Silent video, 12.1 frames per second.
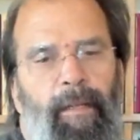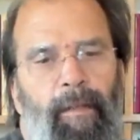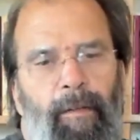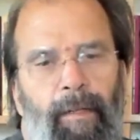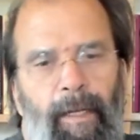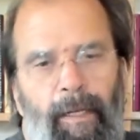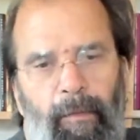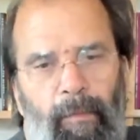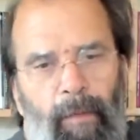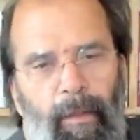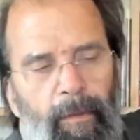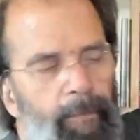Okay,
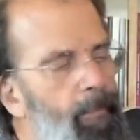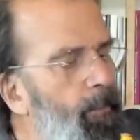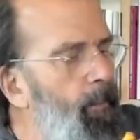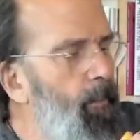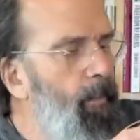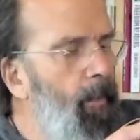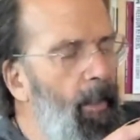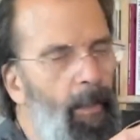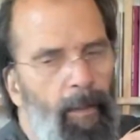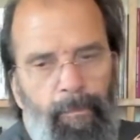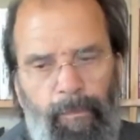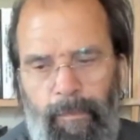well,
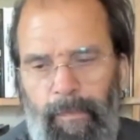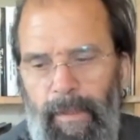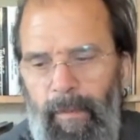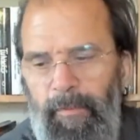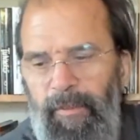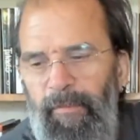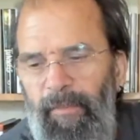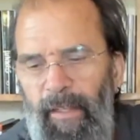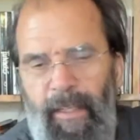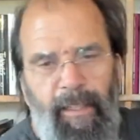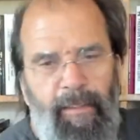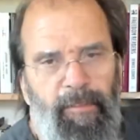Gibson
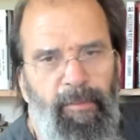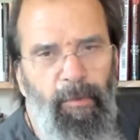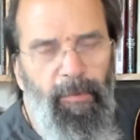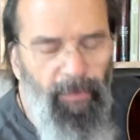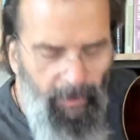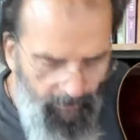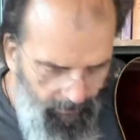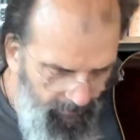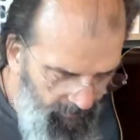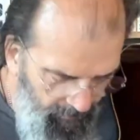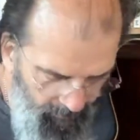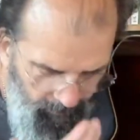fans, we're finally
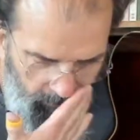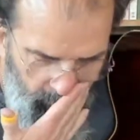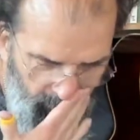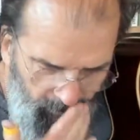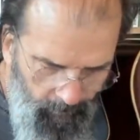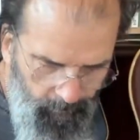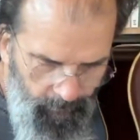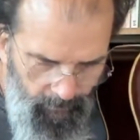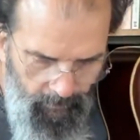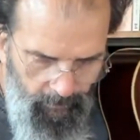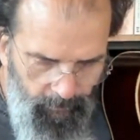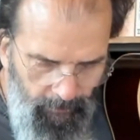there.
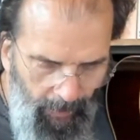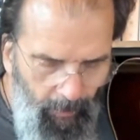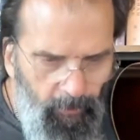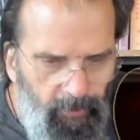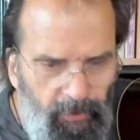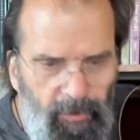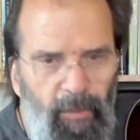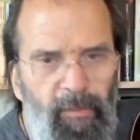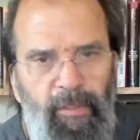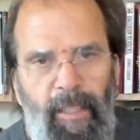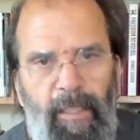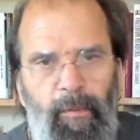I was
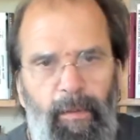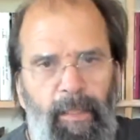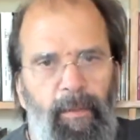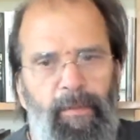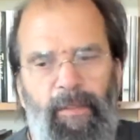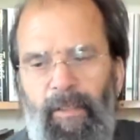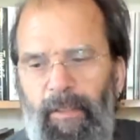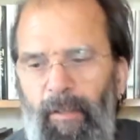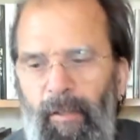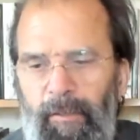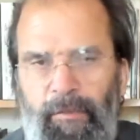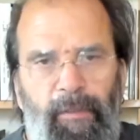associated with Gibson
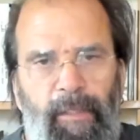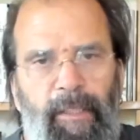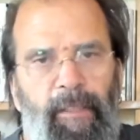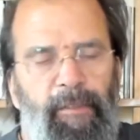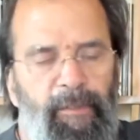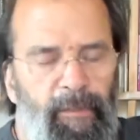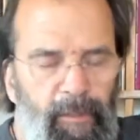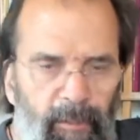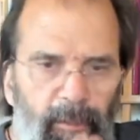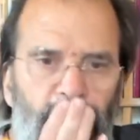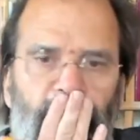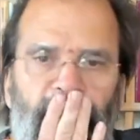guitars for years and
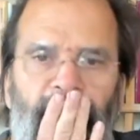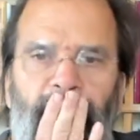years.